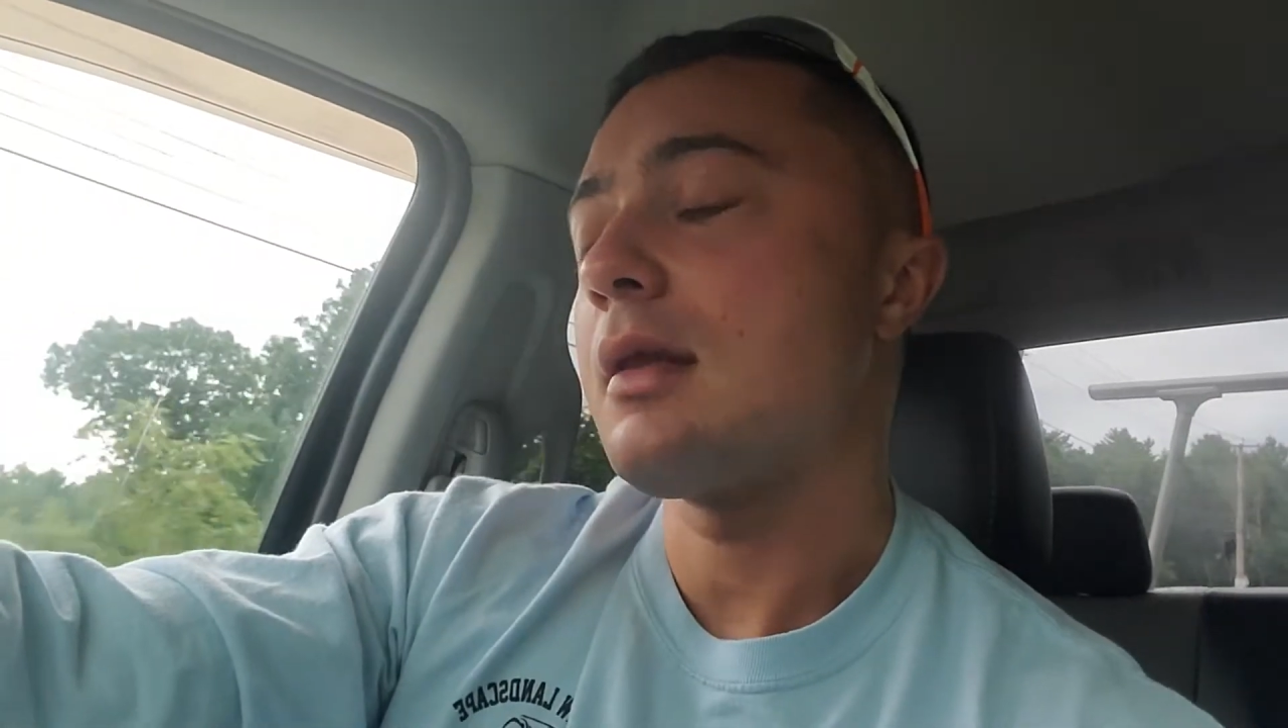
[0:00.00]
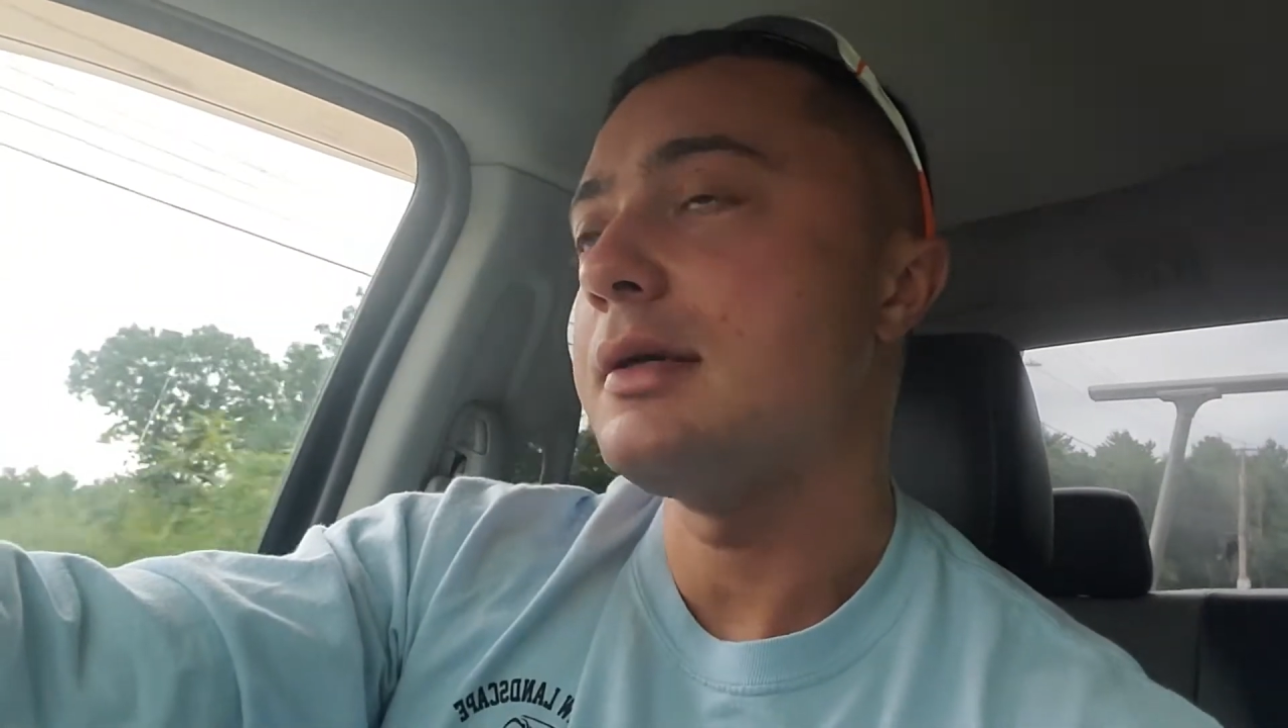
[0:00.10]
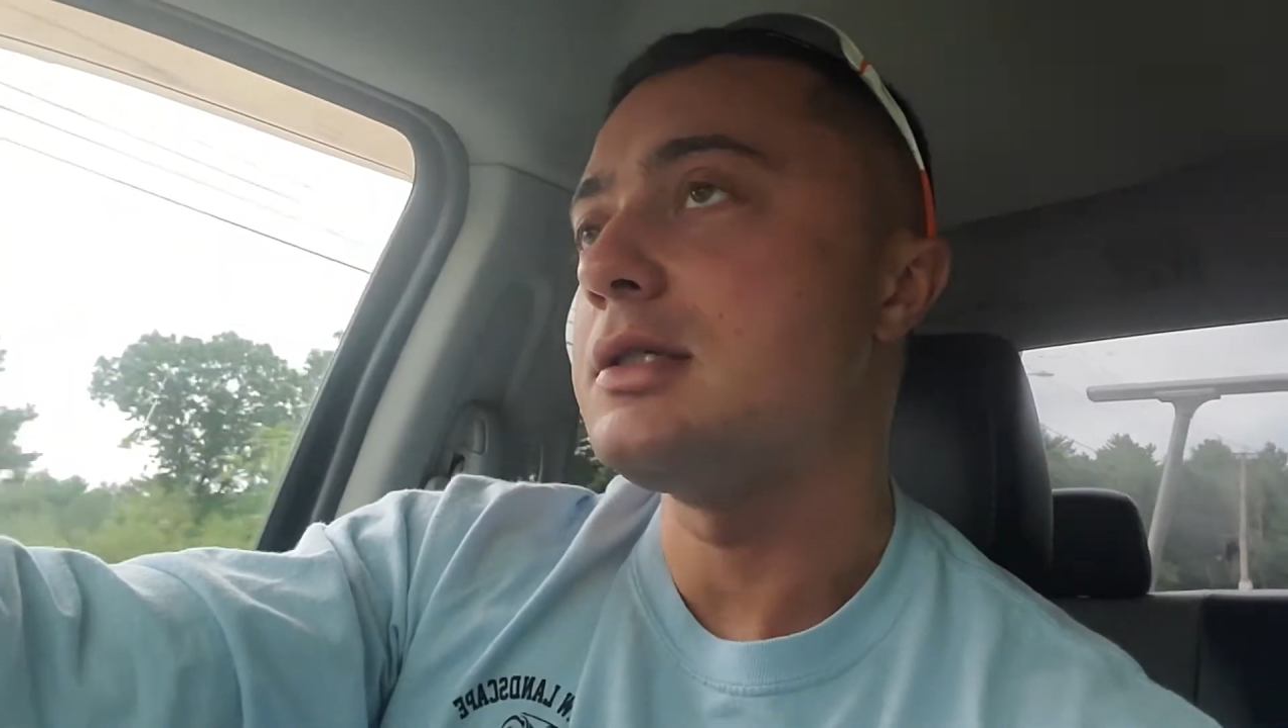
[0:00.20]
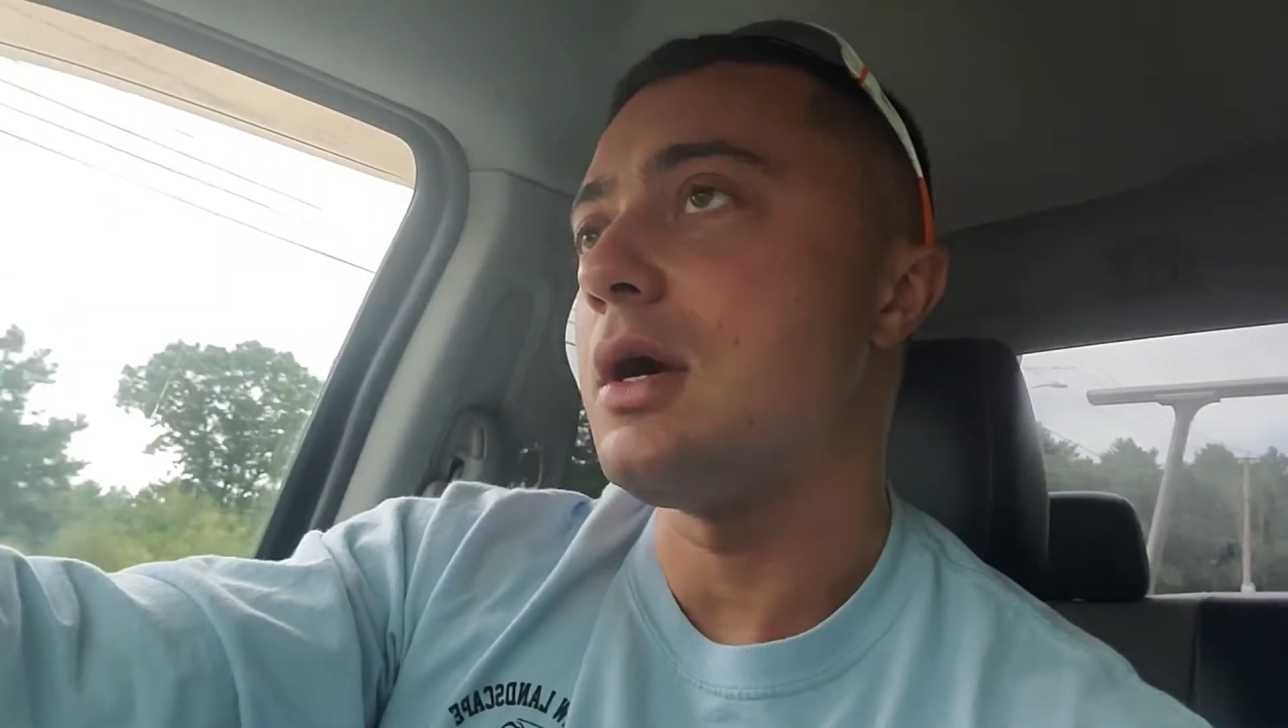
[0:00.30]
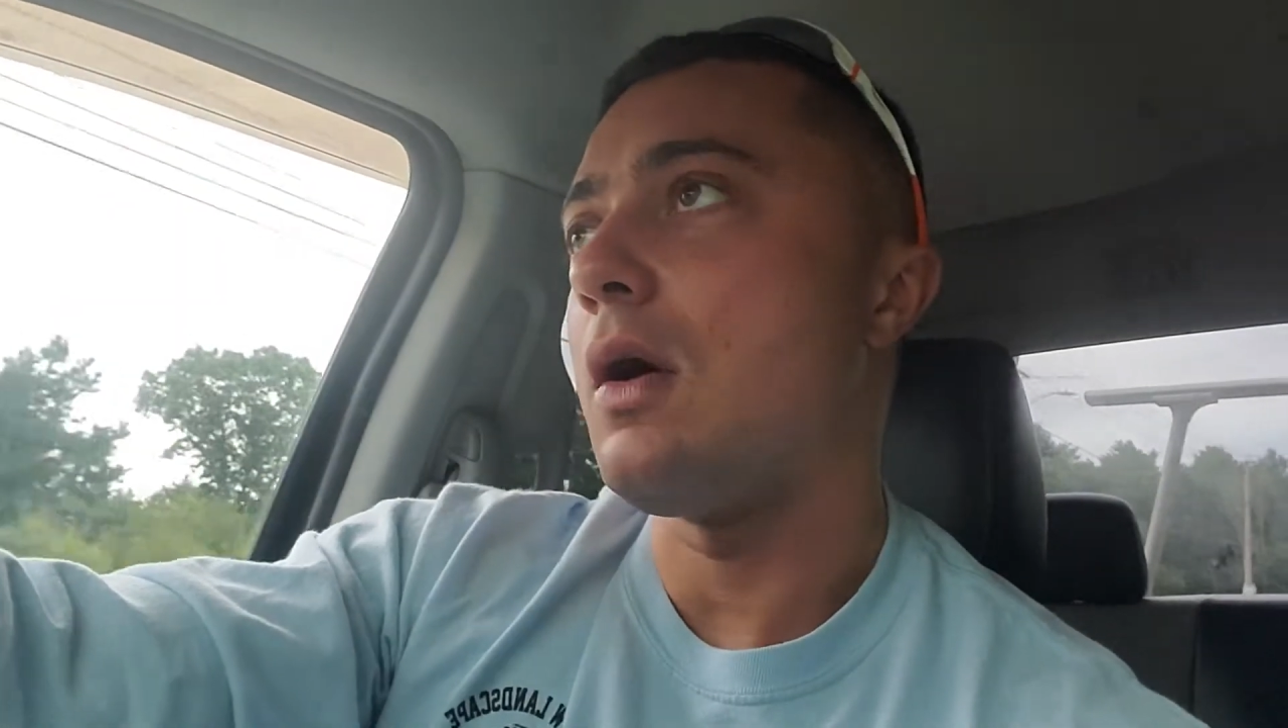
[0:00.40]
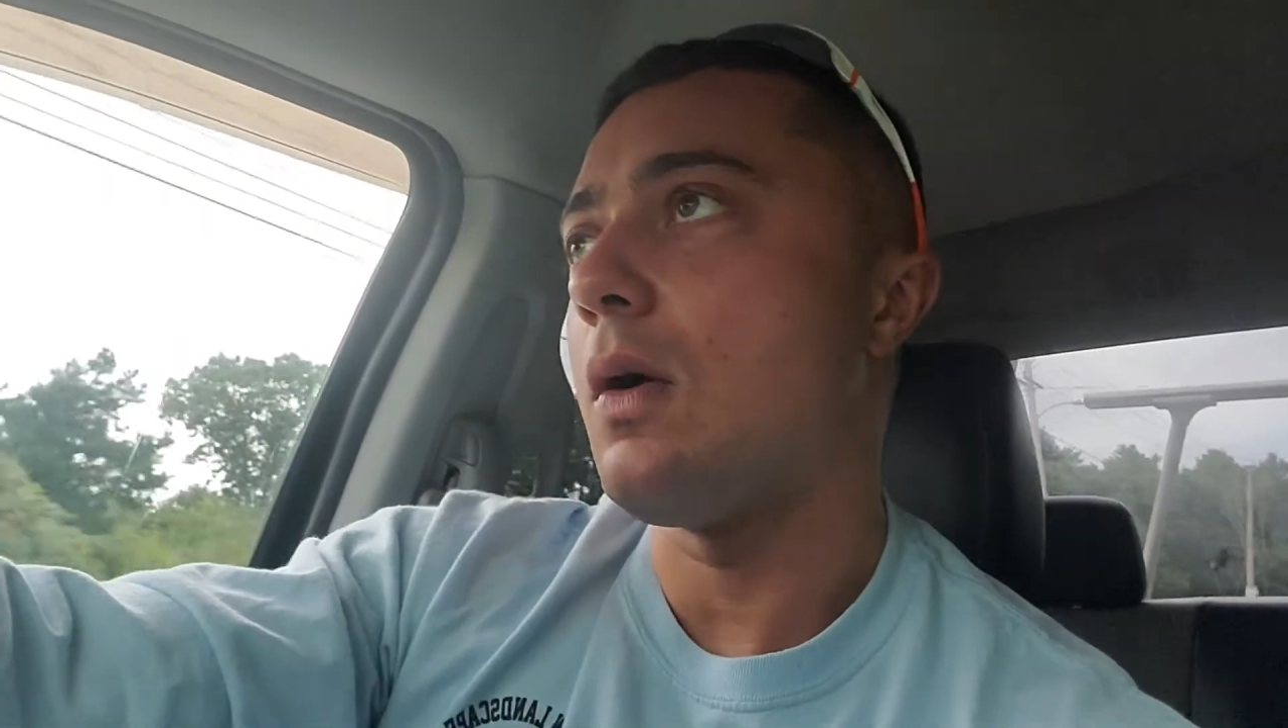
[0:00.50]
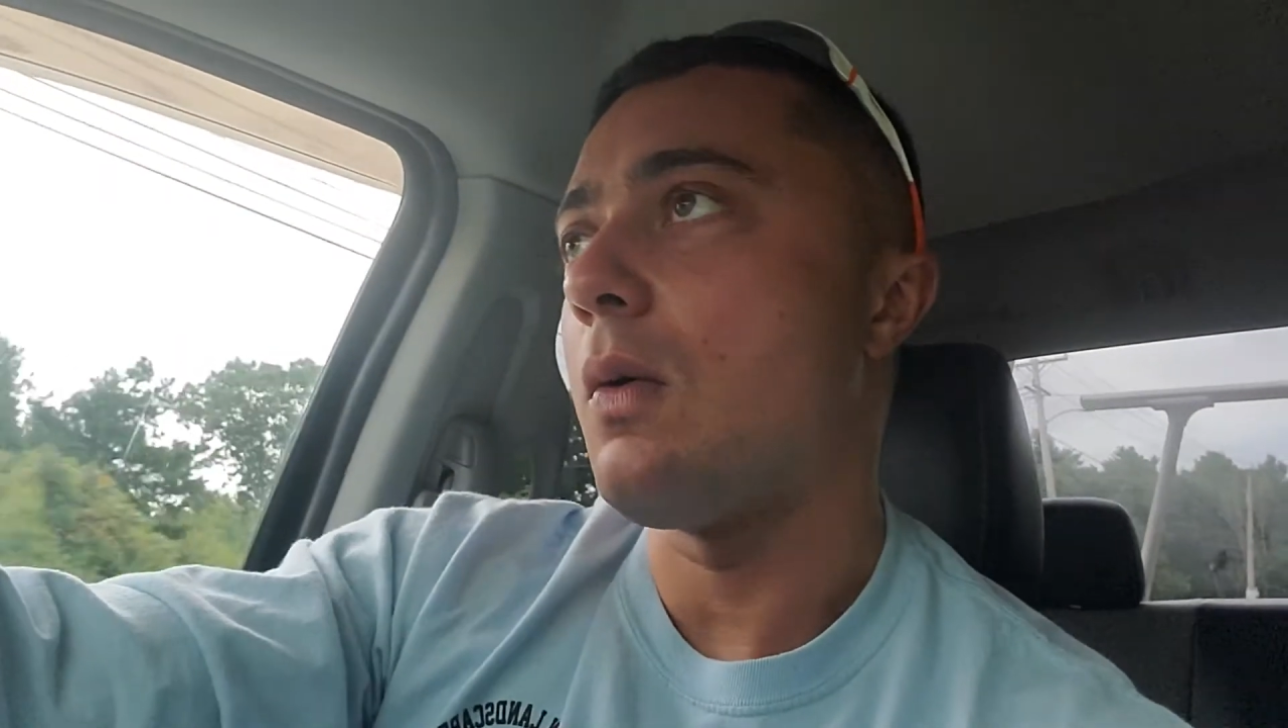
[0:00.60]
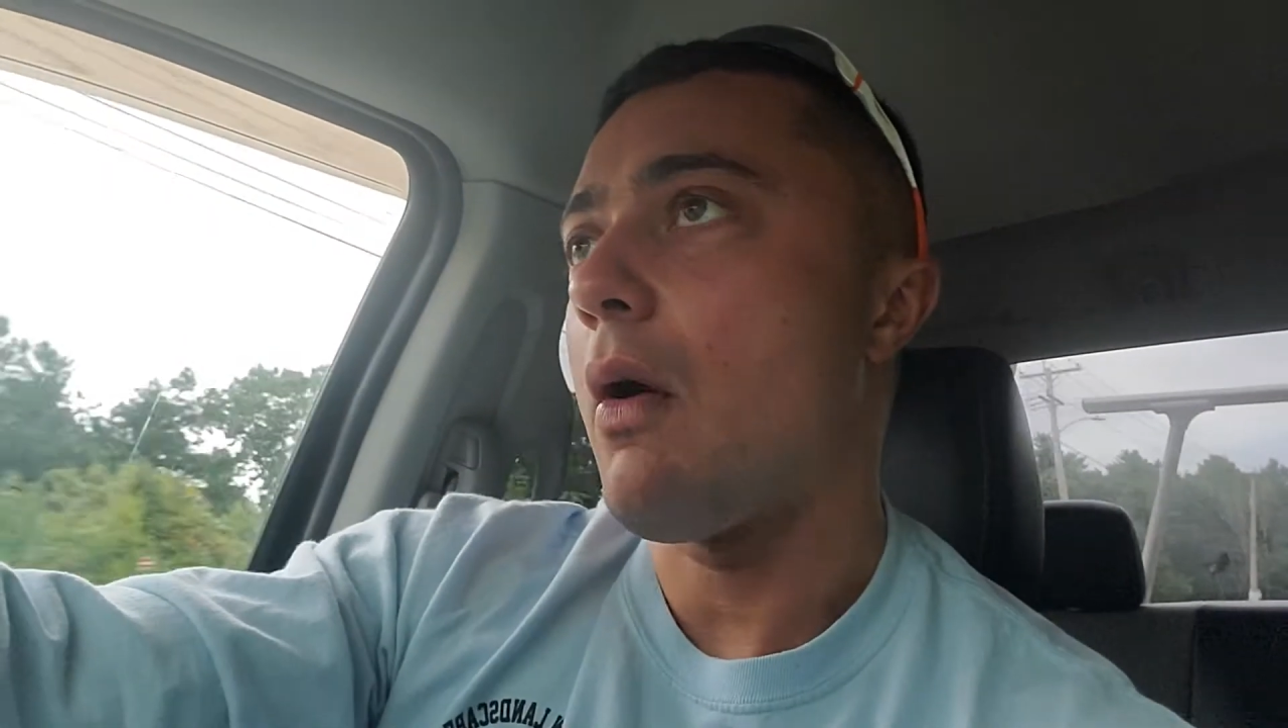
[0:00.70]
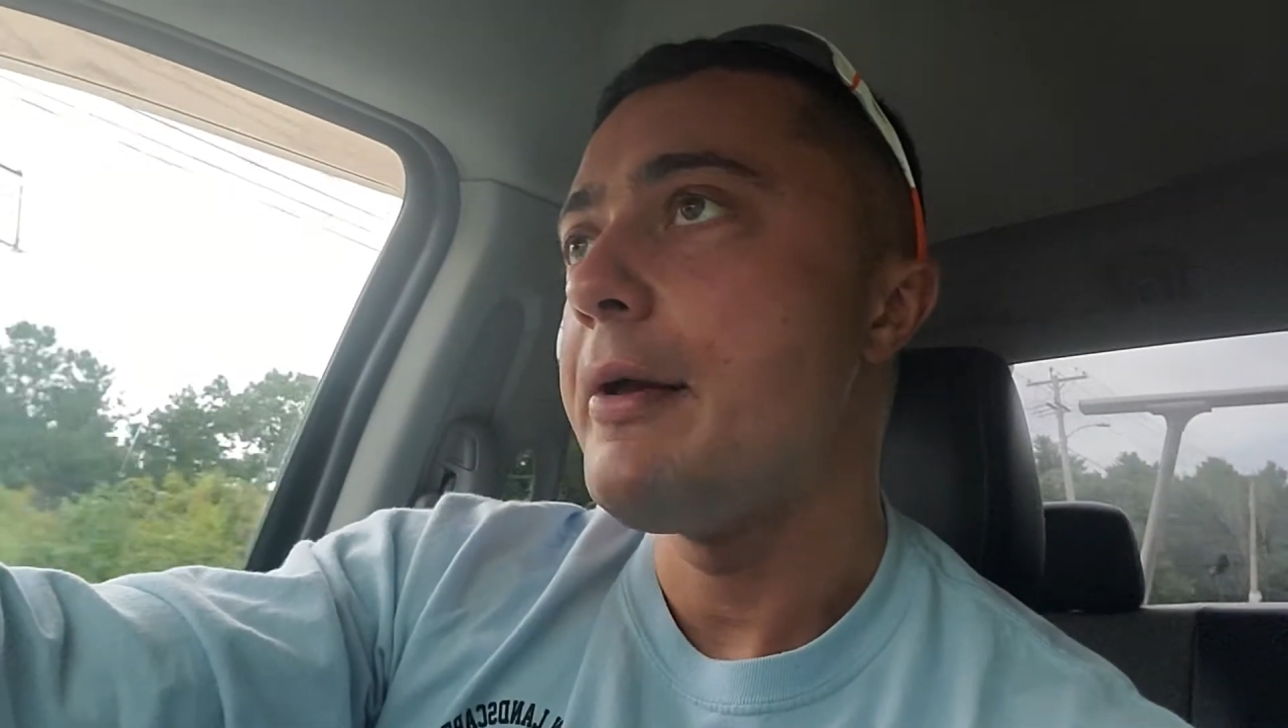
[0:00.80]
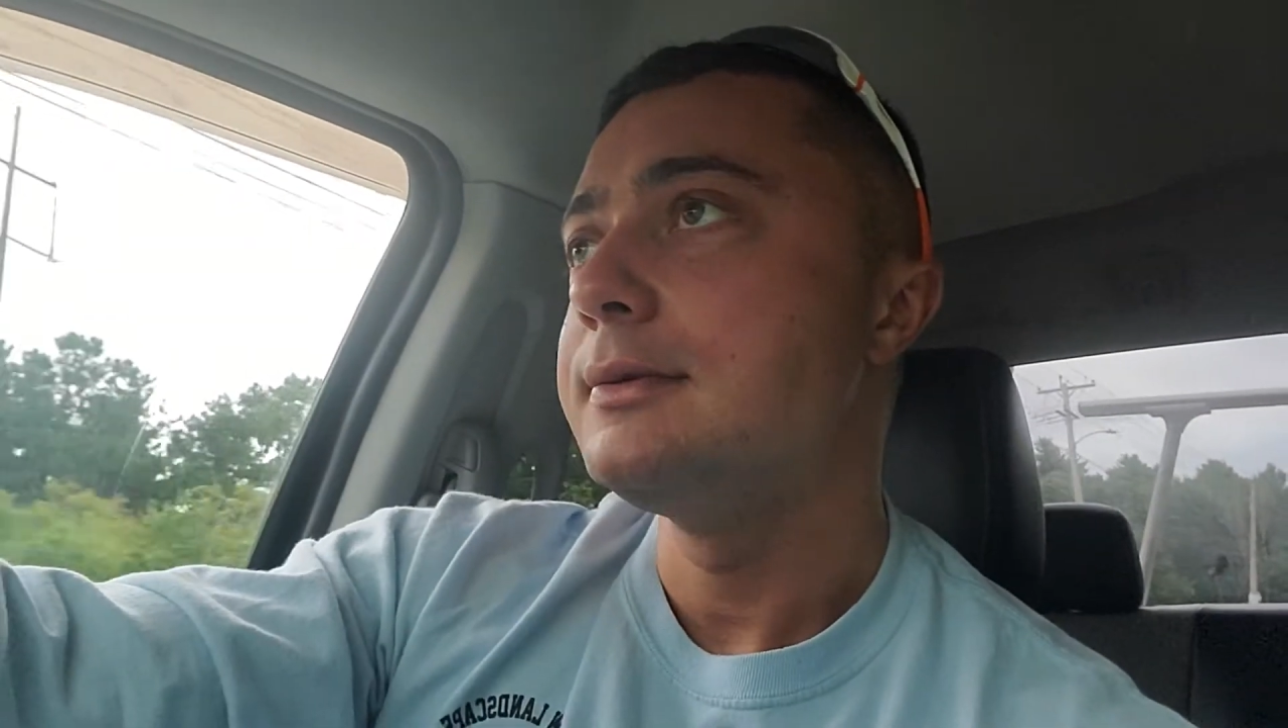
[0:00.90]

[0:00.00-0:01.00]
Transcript: So